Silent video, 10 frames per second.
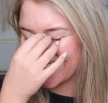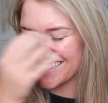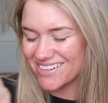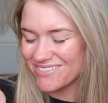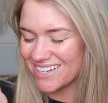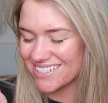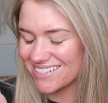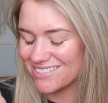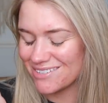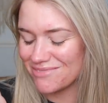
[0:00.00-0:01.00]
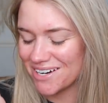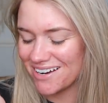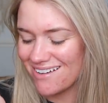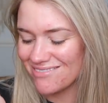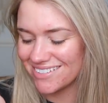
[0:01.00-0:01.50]
I don't watch YouTube
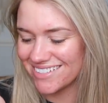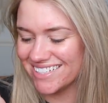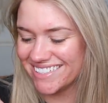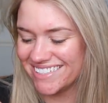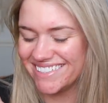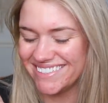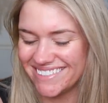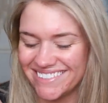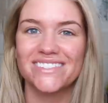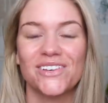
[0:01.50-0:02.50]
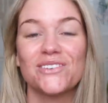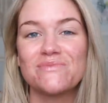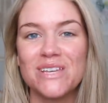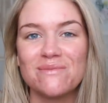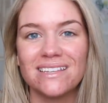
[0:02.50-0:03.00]
very often. So
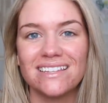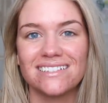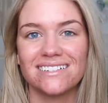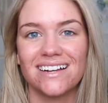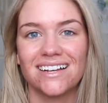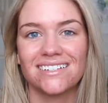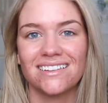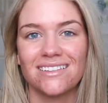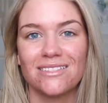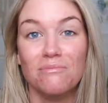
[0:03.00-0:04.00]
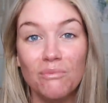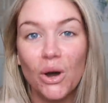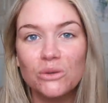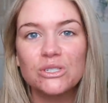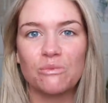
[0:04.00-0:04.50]
maybe these are actually the
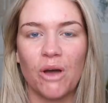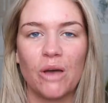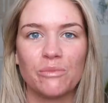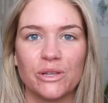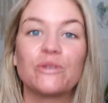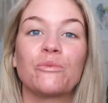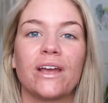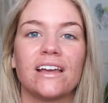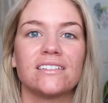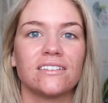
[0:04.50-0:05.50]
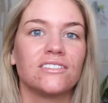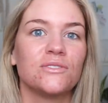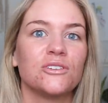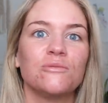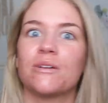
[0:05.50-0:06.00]
most popular brands on
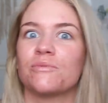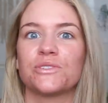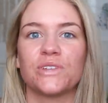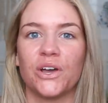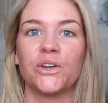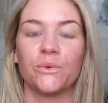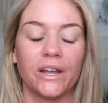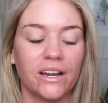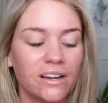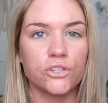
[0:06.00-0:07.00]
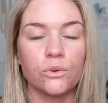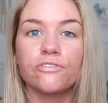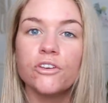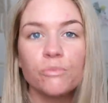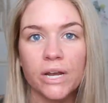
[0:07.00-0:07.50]
YouTube and I'm just unaware. So a
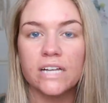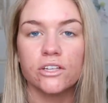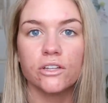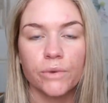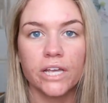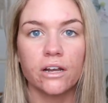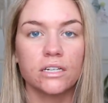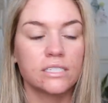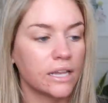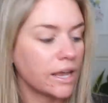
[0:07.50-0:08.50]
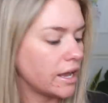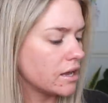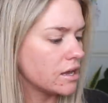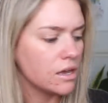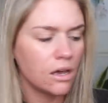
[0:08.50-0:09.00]
few brands on the radar
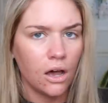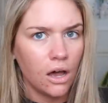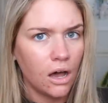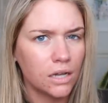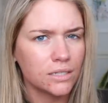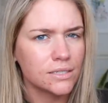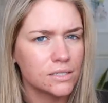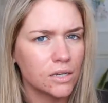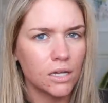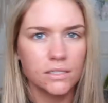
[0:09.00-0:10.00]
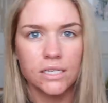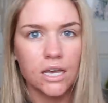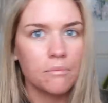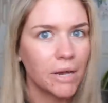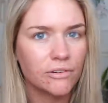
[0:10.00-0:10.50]
today:
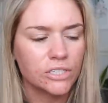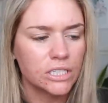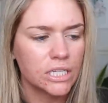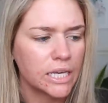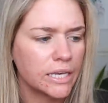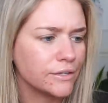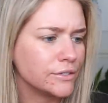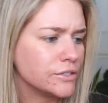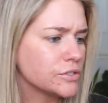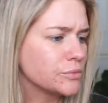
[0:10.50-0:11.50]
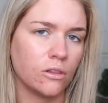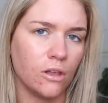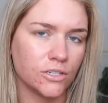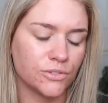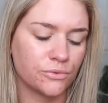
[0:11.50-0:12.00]
Anastasia, Beverly Hills,
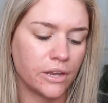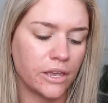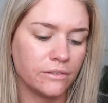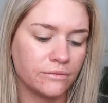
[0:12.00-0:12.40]
Glossier.